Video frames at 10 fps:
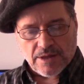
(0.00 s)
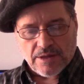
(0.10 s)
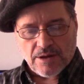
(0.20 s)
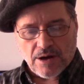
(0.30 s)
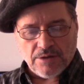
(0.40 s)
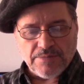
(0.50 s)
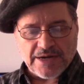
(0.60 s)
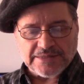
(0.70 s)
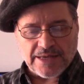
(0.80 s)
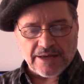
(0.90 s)
On my
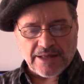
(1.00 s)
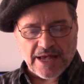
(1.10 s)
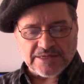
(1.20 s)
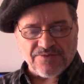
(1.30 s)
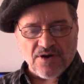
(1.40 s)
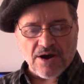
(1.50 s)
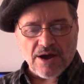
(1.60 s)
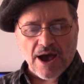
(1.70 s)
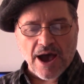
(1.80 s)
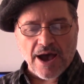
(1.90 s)
side, as far
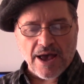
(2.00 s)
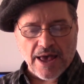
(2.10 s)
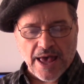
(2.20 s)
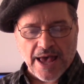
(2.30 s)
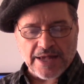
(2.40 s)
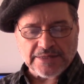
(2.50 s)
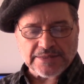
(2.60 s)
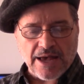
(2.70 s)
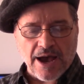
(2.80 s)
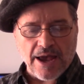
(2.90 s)
as
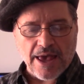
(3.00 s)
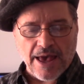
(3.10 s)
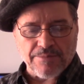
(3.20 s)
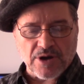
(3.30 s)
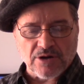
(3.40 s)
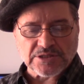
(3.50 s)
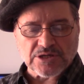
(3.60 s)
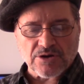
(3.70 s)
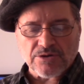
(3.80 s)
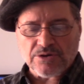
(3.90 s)
I am
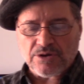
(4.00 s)
concerned,